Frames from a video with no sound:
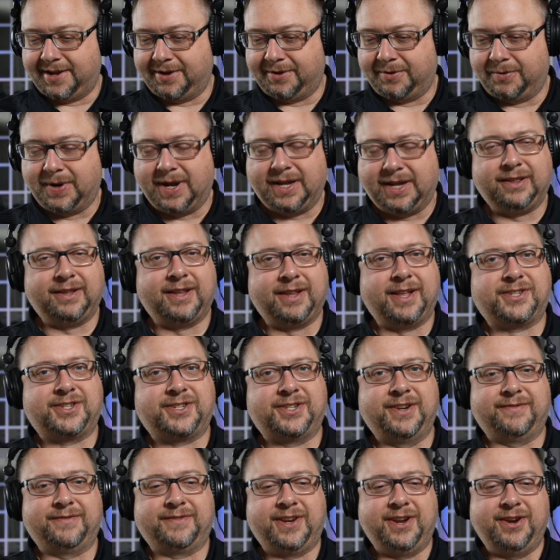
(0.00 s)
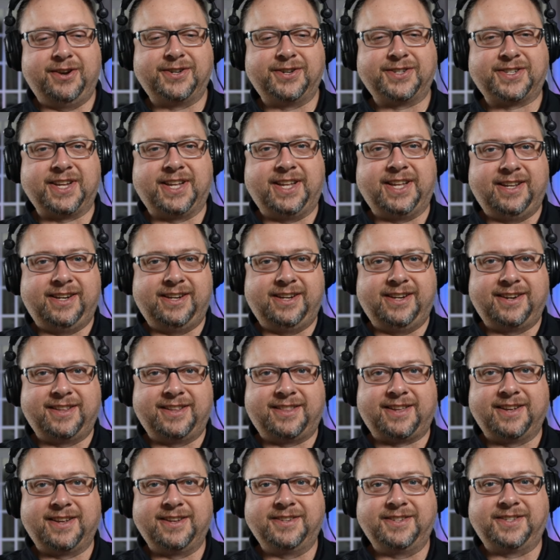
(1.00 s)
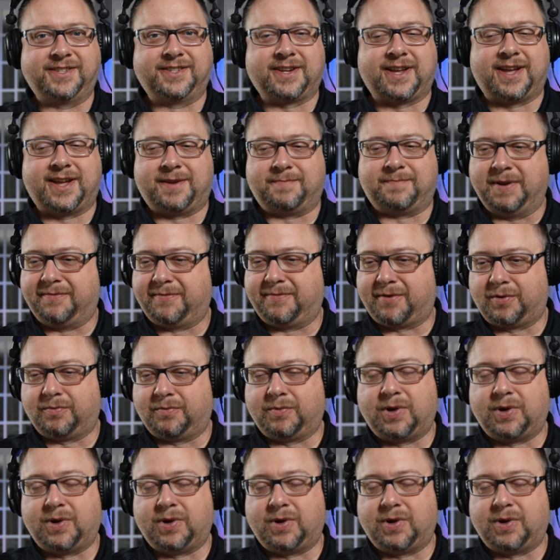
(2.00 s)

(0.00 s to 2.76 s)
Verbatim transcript: Well, let's shift gears and get into things before